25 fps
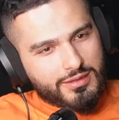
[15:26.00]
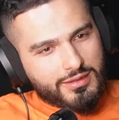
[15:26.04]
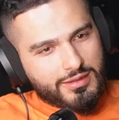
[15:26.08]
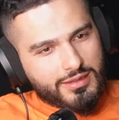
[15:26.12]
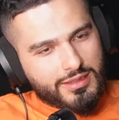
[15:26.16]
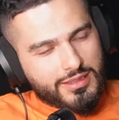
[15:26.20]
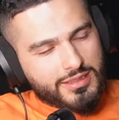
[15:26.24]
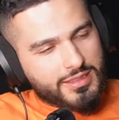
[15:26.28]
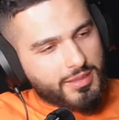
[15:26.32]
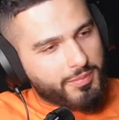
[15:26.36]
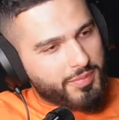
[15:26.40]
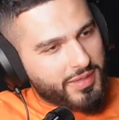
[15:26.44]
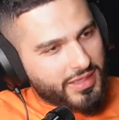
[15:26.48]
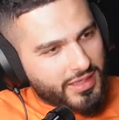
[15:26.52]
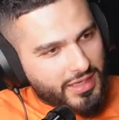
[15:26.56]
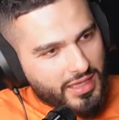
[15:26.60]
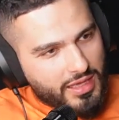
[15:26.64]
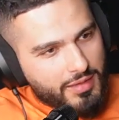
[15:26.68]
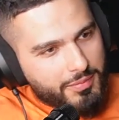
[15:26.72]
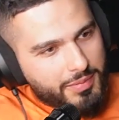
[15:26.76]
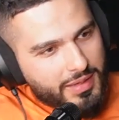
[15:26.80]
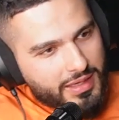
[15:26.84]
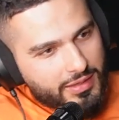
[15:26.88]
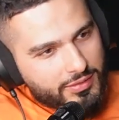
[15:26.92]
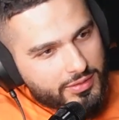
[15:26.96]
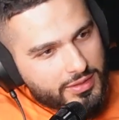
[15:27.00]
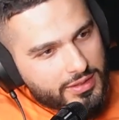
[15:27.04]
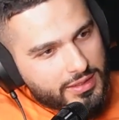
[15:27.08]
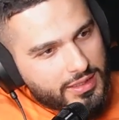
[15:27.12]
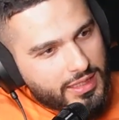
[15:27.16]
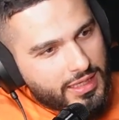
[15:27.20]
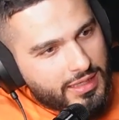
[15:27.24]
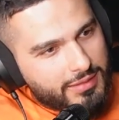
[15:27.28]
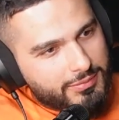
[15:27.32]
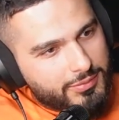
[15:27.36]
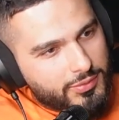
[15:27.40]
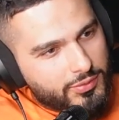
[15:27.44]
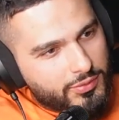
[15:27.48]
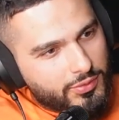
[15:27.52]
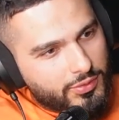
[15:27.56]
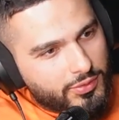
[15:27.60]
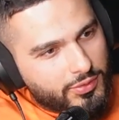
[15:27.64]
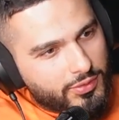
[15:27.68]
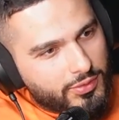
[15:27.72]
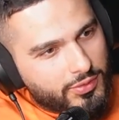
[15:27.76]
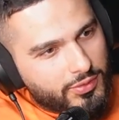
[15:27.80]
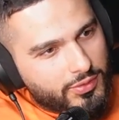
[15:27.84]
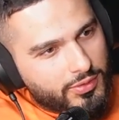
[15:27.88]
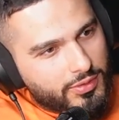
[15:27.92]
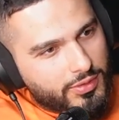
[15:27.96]
it's a bit like pounded yam
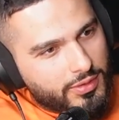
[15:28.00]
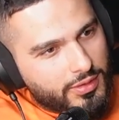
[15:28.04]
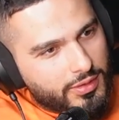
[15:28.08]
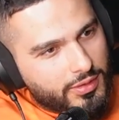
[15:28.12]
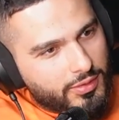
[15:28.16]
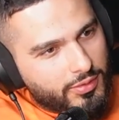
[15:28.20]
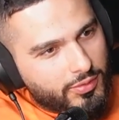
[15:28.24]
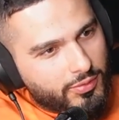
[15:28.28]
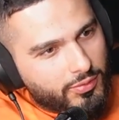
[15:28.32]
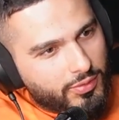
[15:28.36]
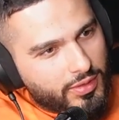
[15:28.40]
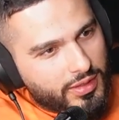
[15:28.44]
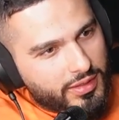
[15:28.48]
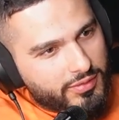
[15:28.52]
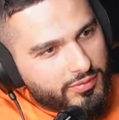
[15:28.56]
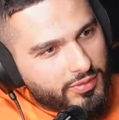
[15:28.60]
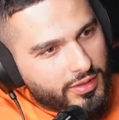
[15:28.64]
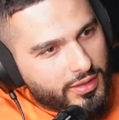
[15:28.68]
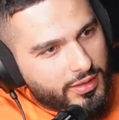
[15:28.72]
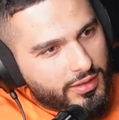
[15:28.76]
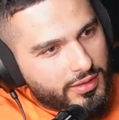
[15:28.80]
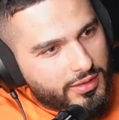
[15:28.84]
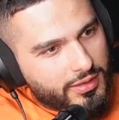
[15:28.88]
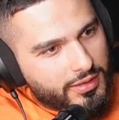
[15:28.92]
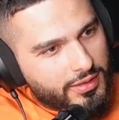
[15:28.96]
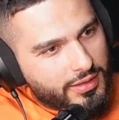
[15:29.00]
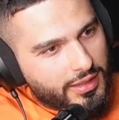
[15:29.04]
or whatever,